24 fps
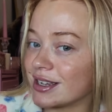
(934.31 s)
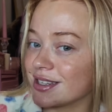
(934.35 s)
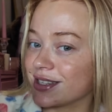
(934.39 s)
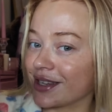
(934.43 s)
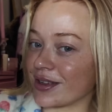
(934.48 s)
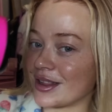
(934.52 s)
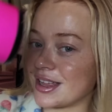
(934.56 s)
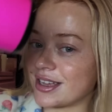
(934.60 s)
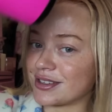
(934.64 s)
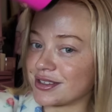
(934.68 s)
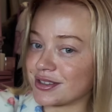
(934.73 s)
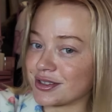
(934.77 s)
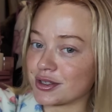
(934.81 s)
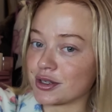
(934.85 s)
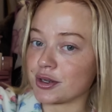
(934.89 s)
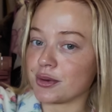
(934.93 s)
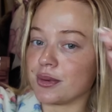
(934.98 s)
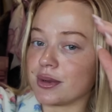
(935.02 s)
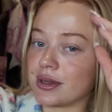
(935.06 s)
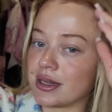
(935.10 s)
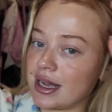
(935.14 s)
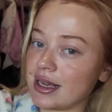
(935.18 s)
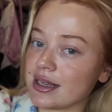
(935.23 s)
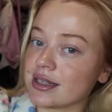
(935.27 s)
so let's just do
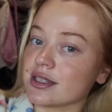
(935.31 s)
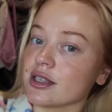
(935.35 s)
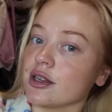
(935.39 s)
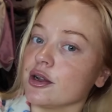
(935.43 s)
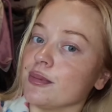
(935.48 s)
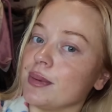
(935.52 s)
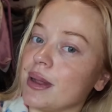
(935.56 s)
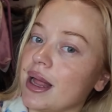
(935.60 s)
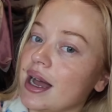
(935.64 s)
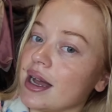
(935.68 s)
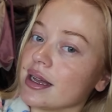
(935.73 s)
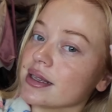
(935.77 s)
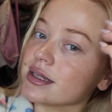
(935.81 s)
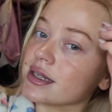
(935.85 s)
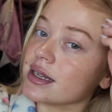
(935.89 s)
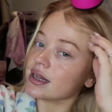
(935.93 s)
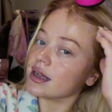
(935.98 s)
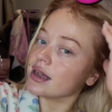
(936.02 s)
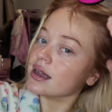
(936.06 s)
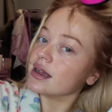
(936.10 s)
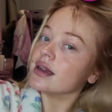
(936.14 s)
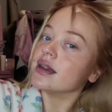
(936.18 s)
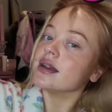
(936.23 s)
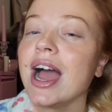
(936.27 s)
one last little blast.
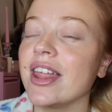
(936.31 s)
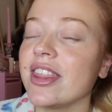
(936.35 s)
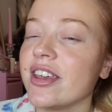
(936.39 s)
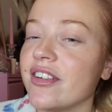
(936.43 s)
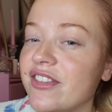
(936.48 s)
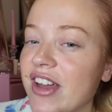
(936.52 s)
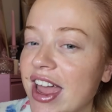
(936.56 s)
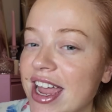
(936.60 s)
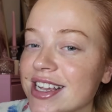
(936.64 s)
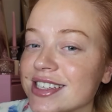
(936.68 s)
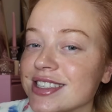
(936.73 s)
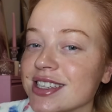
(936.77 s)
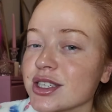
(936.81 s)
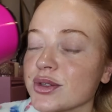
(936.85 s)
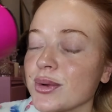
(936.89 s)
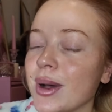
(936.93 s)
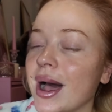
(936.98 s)
Dry the face as